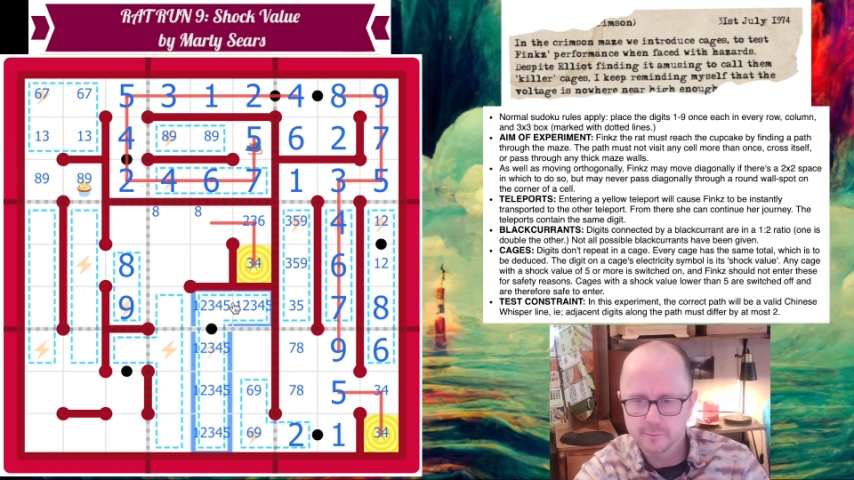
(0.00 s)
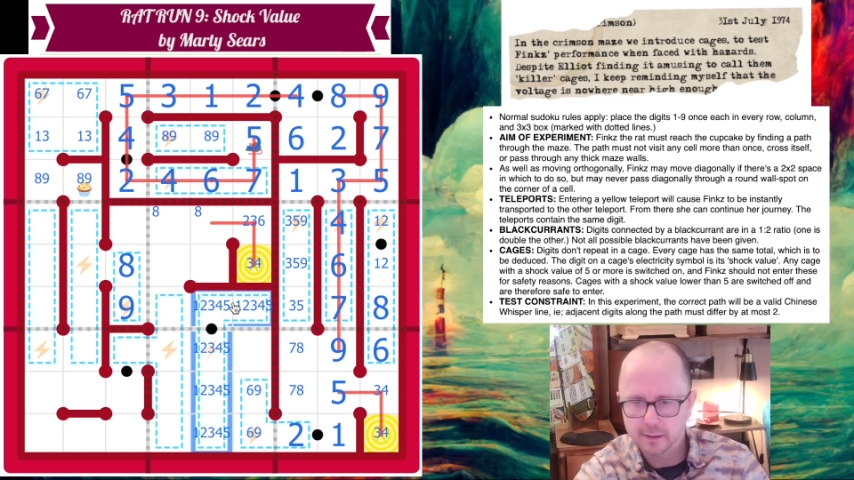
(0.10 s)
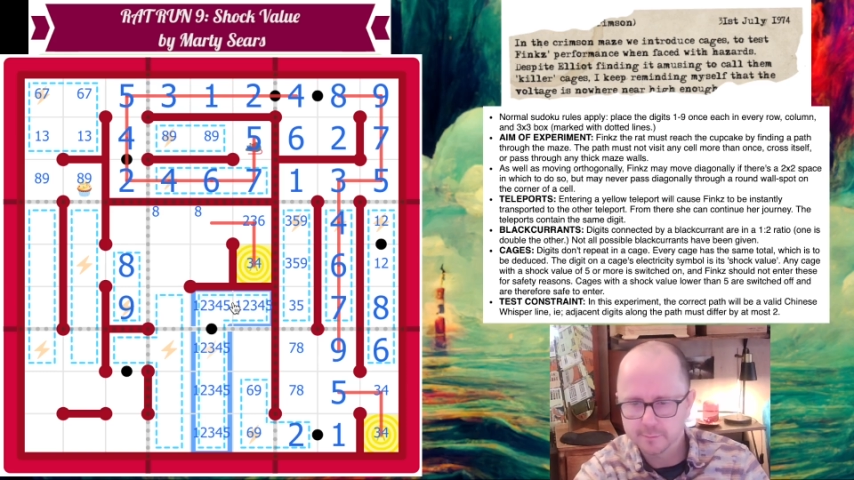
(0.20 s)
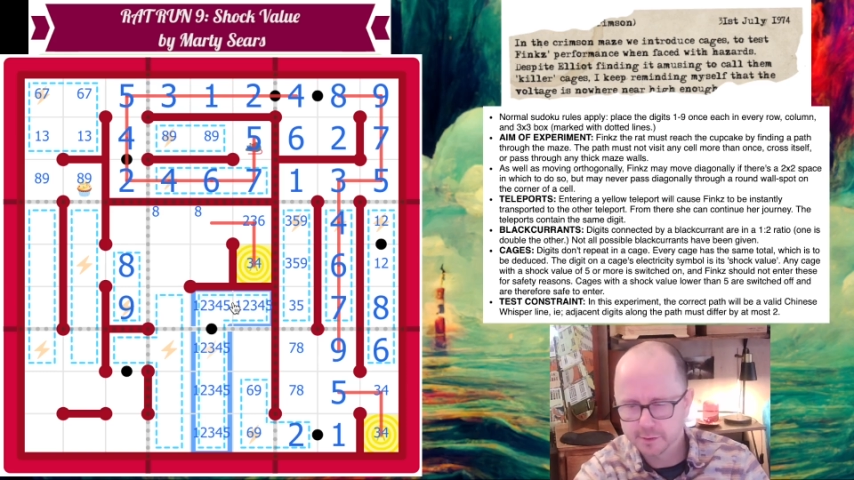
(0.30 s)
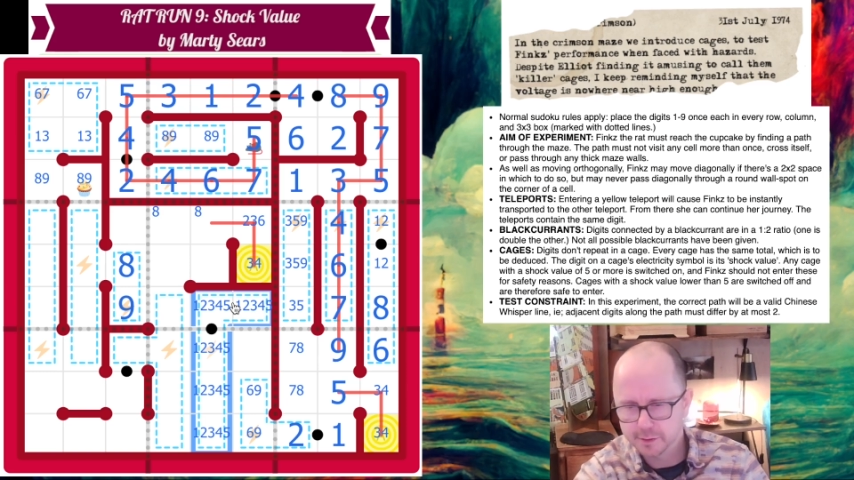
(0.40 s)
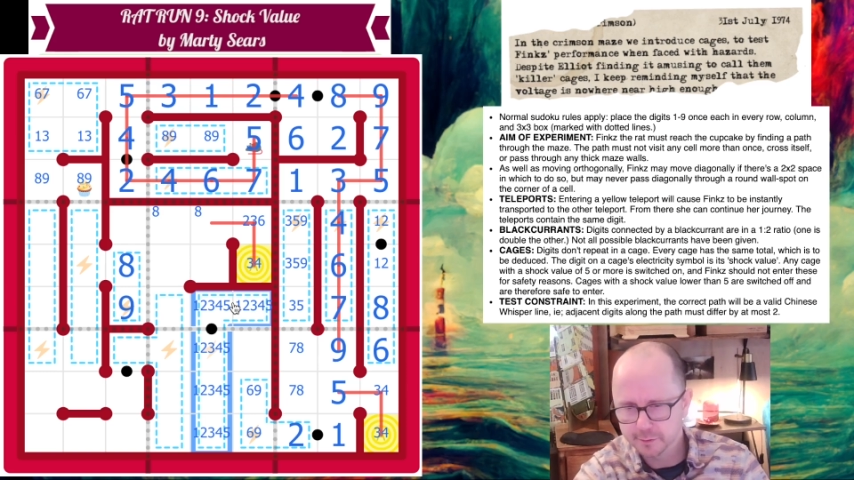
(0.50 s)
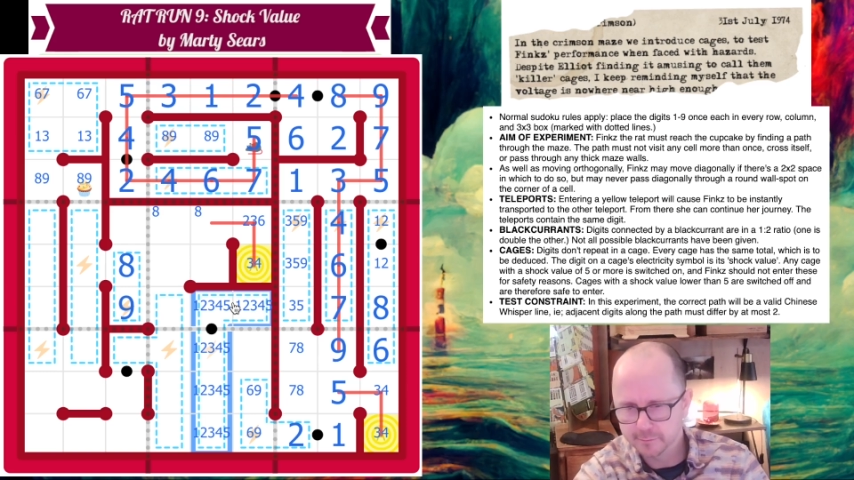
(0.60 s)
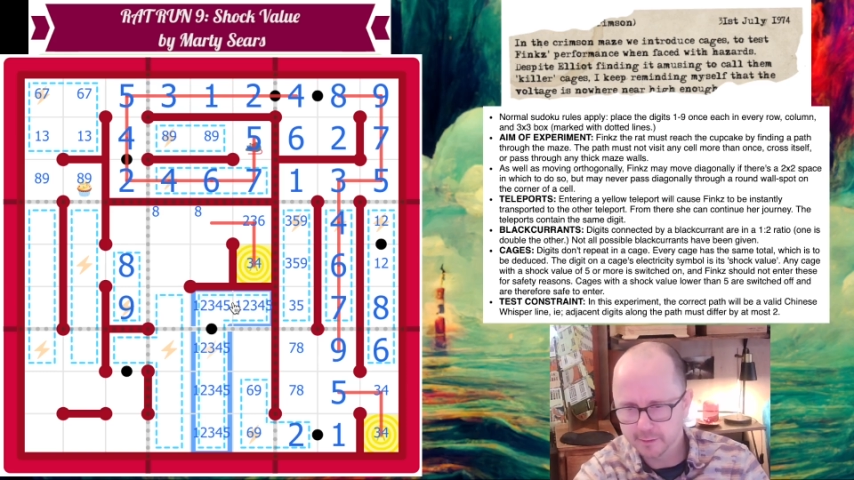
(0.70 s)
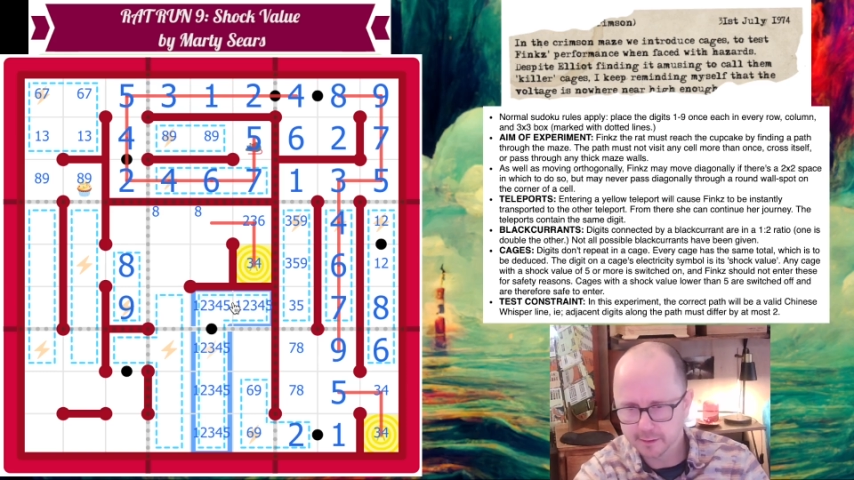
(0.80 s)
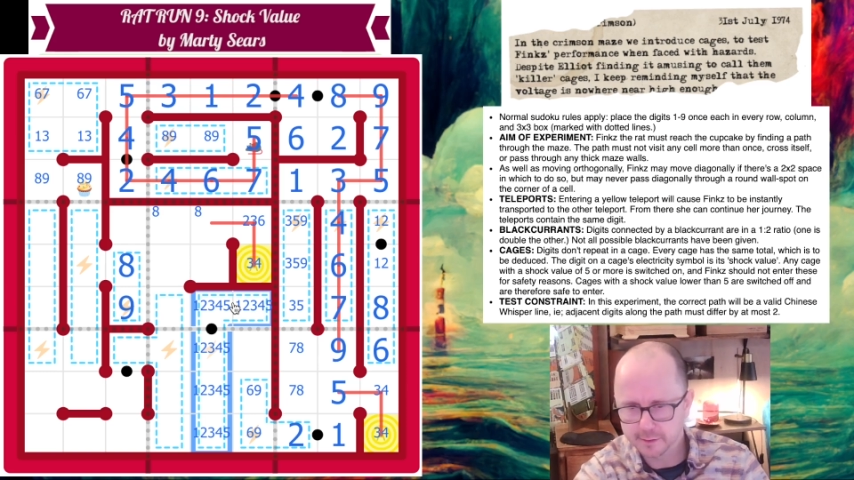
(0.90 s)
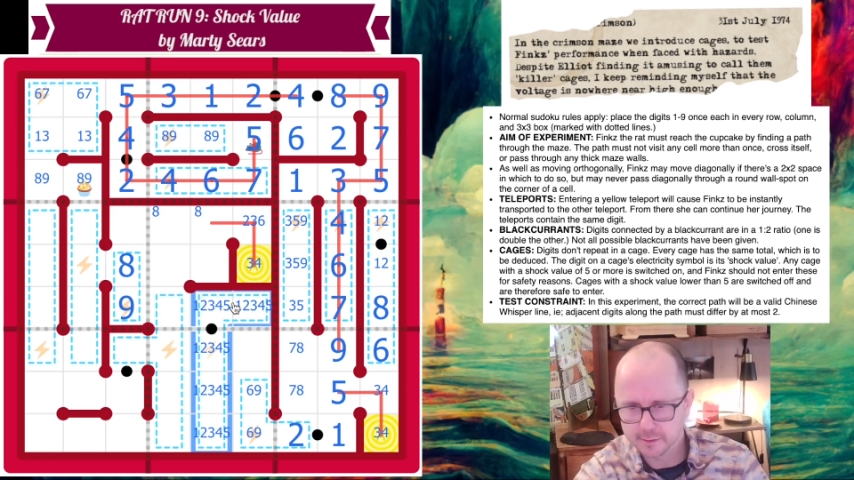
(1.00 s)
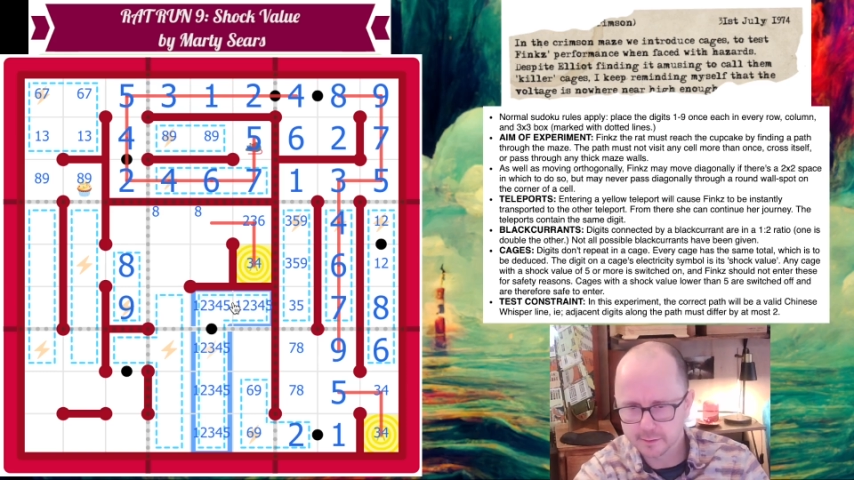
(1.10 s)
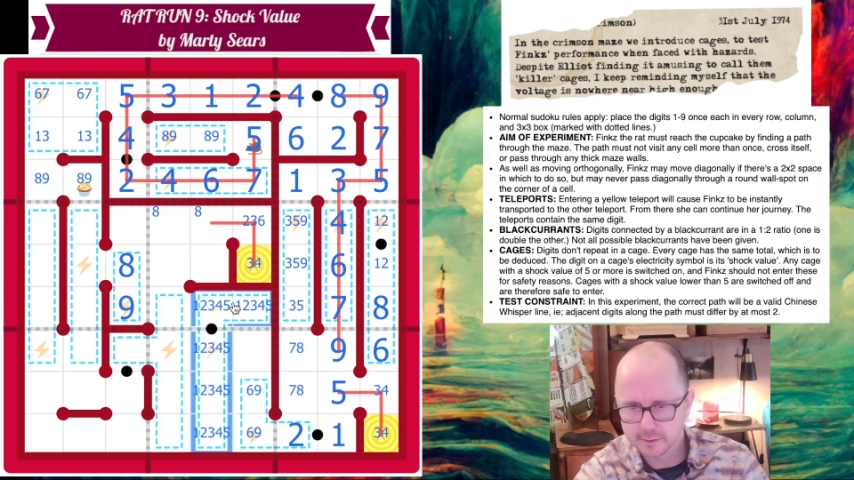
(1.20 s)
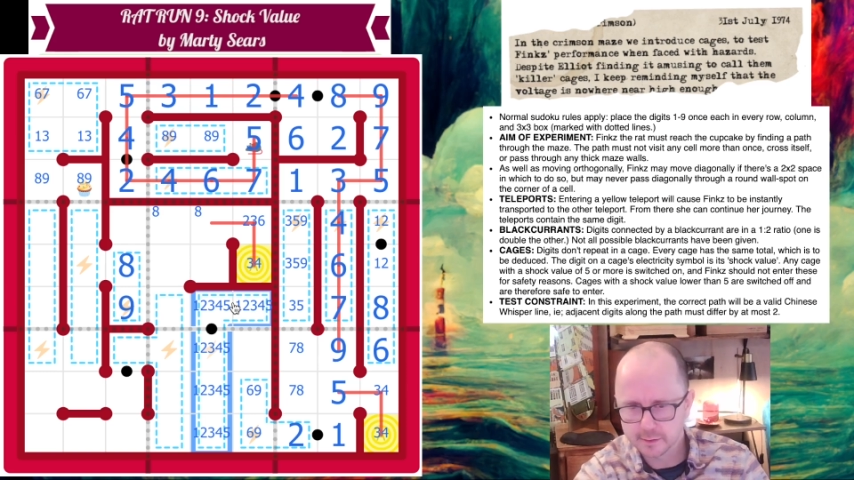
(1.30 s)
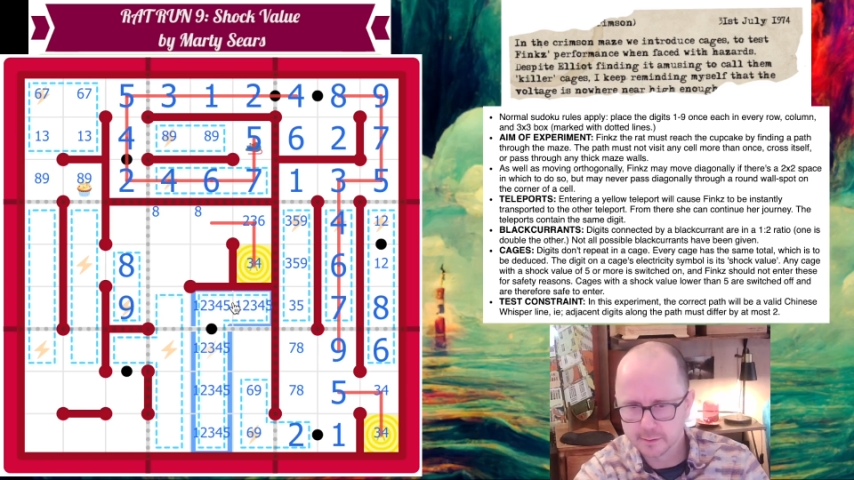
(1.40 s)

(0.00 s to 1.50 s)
up 2 values.